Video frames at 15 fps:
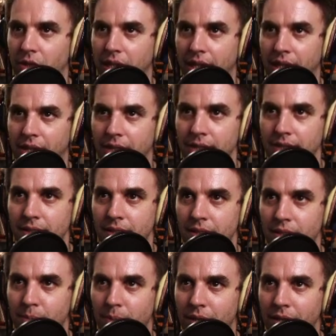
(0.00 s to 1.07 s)
Okay, and this
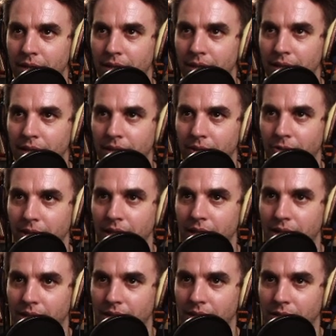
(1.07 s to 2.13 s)
is the part of the
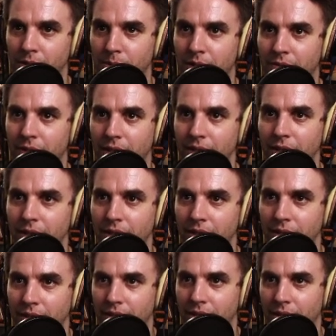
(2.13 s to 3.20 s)
wait, a little bit
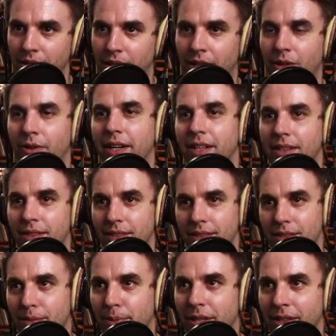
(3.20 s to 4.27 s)
farther. Right, this
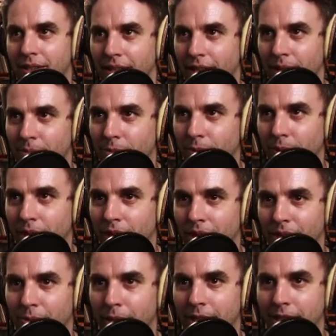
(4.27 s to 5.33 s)
is the part of the game
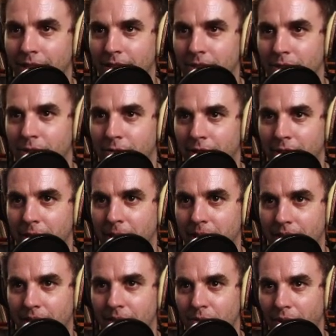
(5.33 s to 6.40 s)
where we needed to
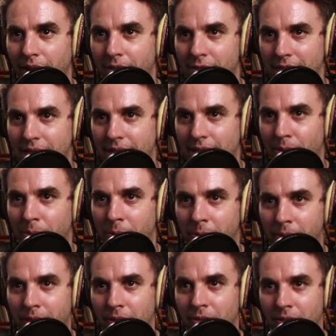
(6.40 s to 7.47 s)
evaluate. Since we have Sente, we
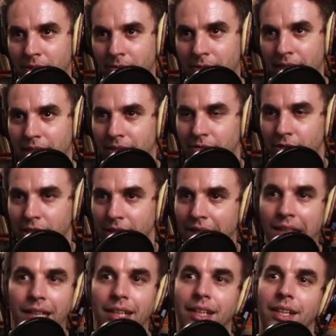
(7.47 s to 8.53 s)
want to use it
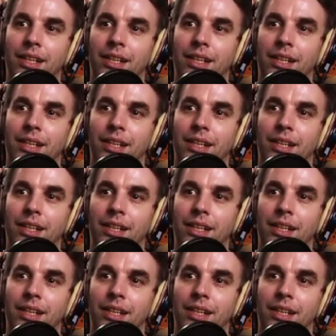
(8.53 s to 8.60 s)
effectively.